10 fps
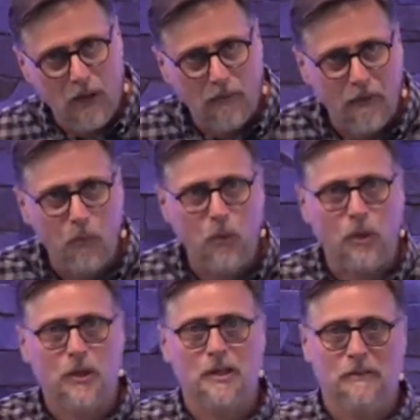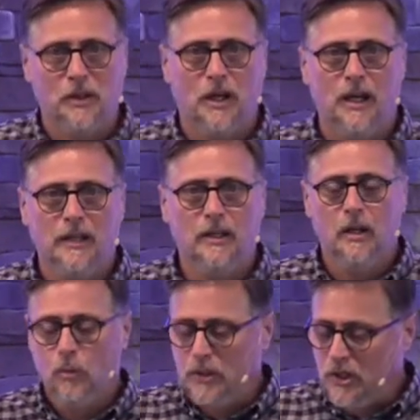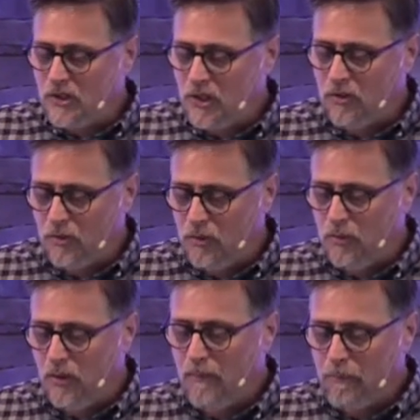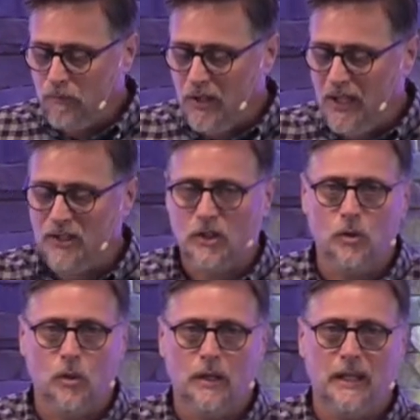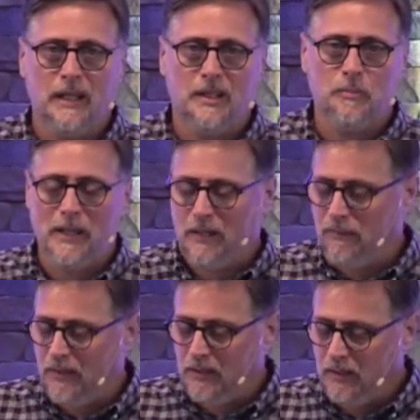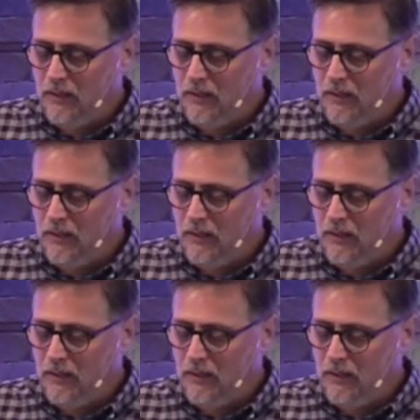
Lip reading: out the word of God, which is the truth to his glory and his benefit.